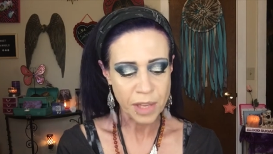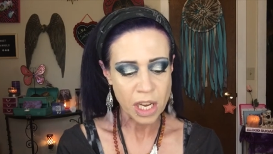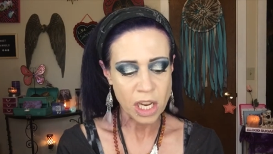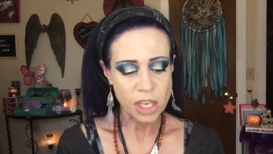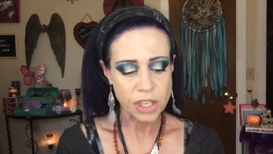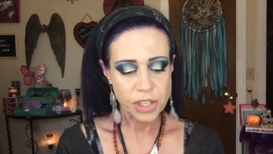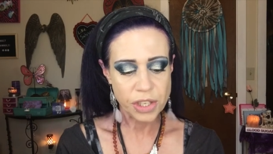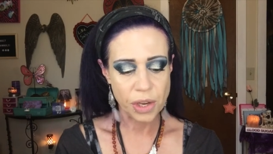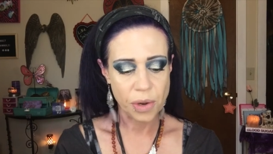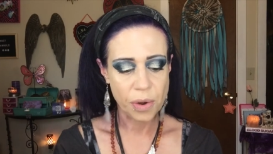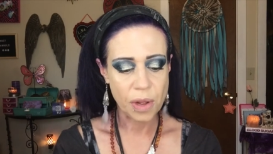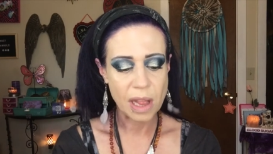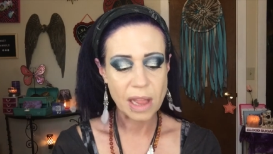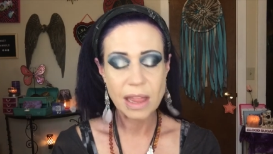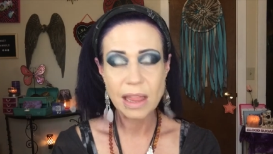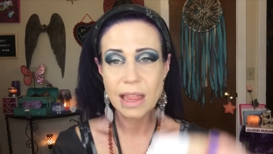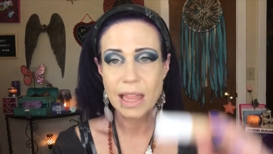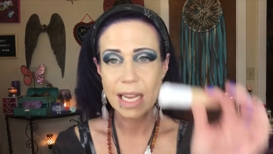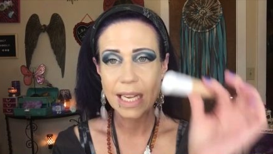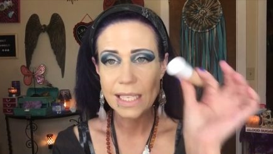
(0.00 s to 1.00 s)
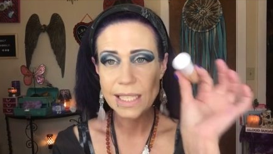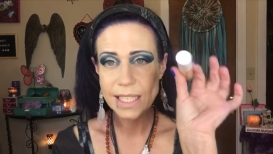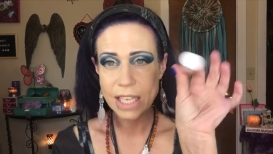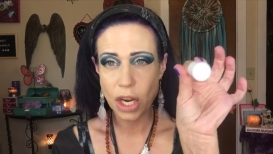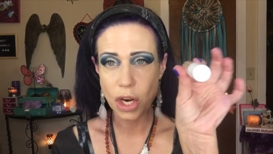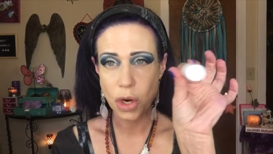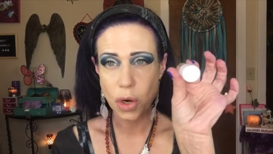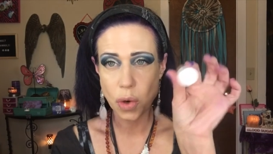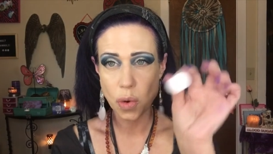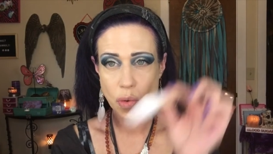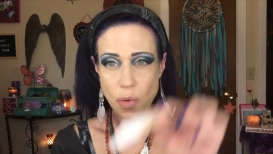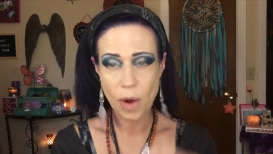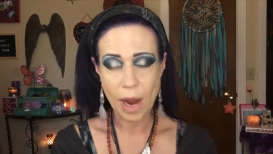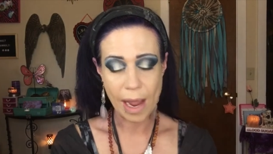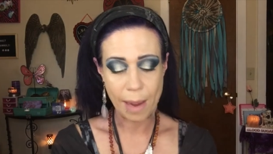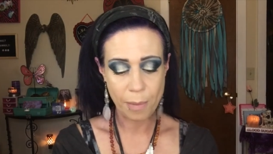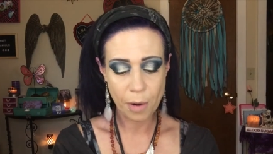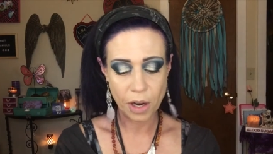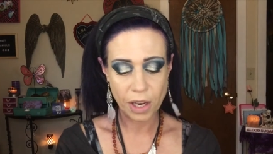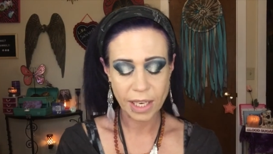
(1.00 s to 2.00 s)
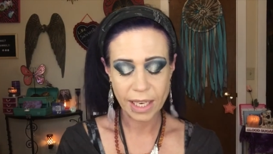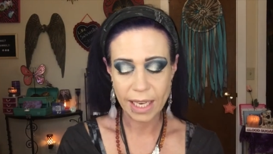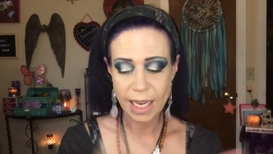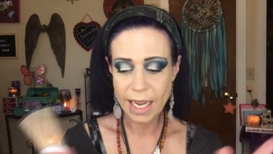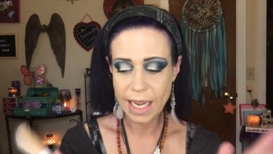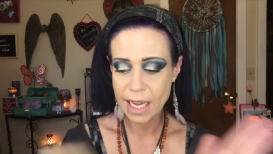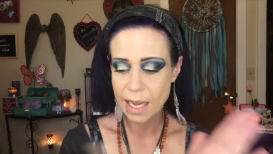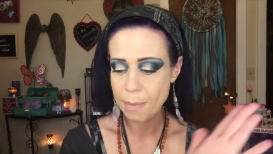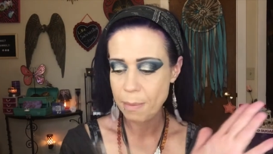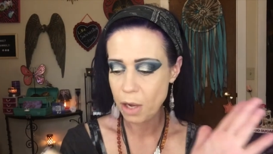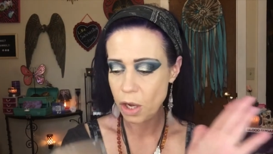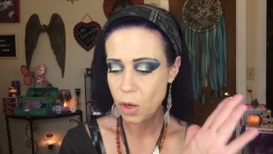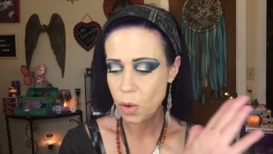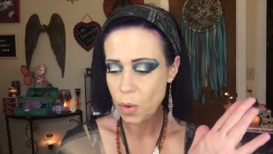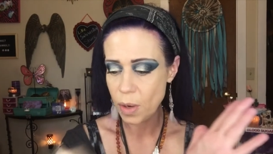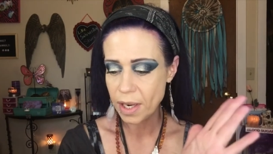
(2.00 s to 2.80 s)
So let's grab our camo